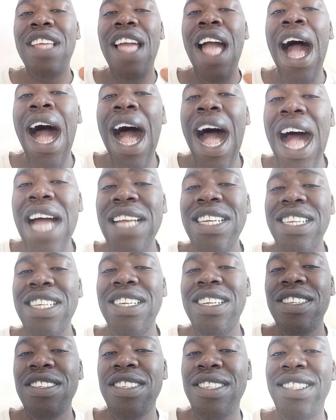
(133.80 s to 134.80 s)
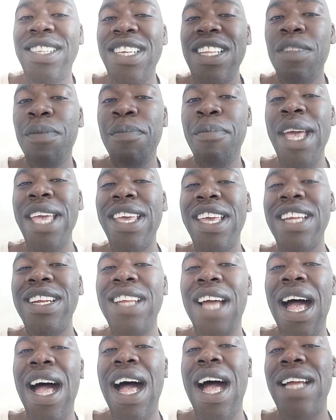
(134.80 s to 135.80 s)
harden steel, make
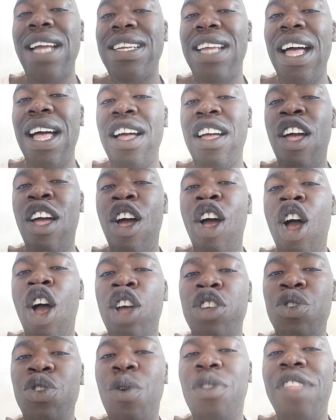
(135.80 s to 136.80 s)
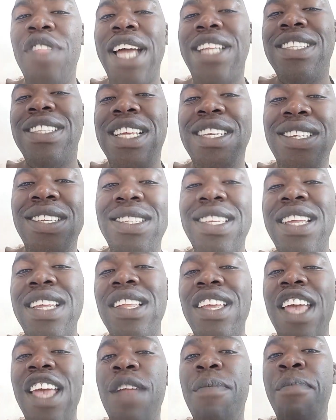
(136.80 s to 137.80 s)
it harder so that the
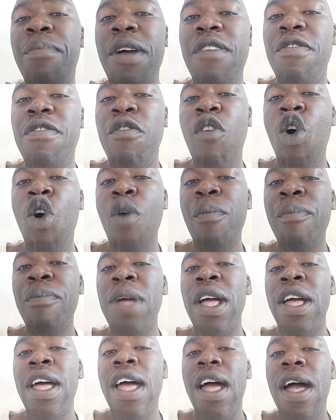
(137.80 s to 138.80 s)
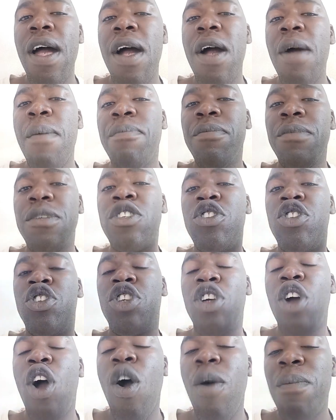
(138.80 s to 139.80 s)
steel can perform uh,
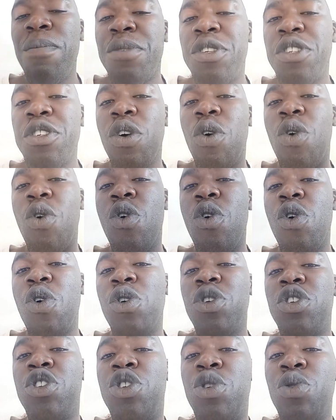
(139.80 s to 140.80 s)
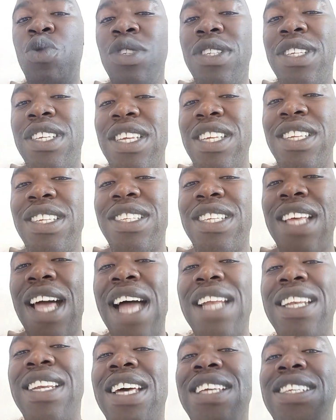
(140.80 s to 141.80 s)
jobs or duties
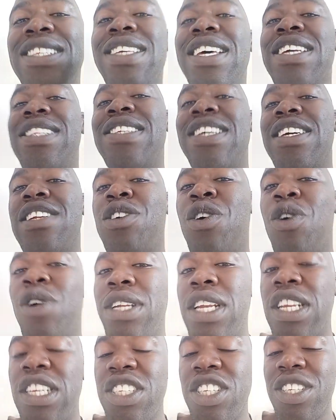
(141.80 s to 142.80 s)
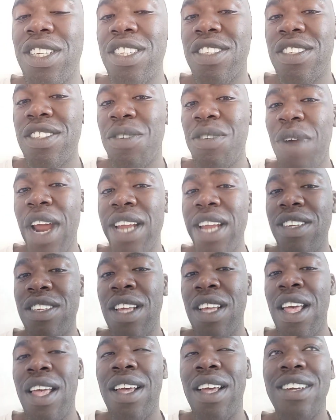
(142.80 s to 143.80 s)
under certain conditions, right?
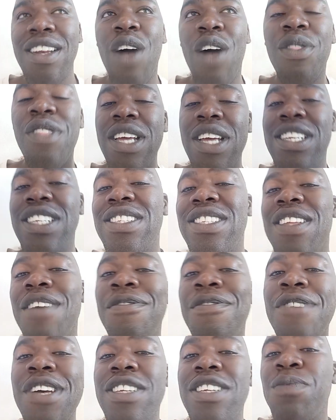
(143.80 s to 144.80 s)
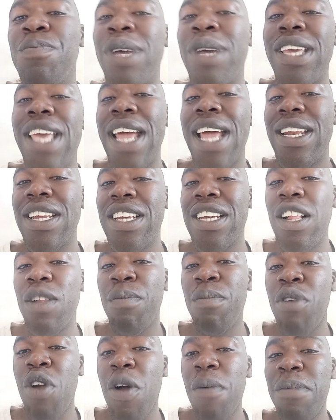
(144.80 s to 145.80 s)
Now, that is the first mechanical
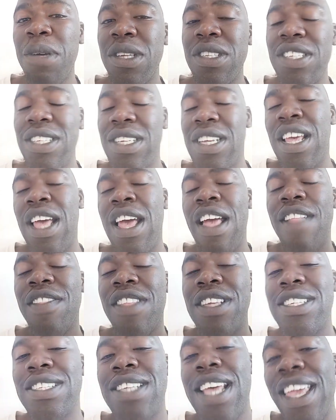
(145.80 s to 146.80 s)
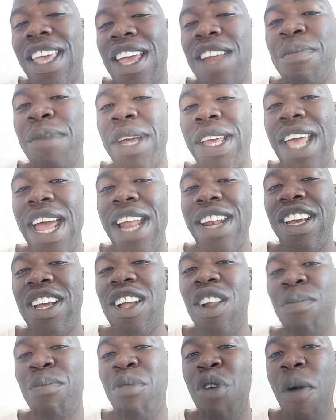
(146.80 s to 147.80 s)
property. The second
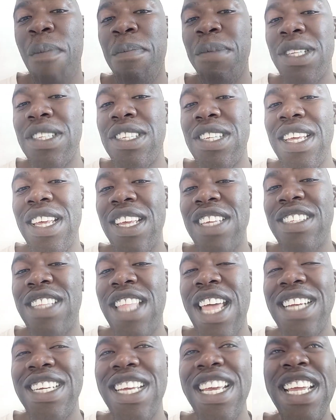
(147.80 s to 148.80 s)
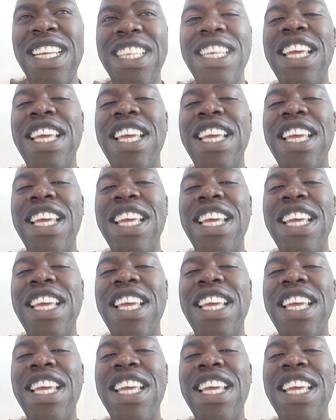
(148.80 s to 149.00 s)
mechanical property is that it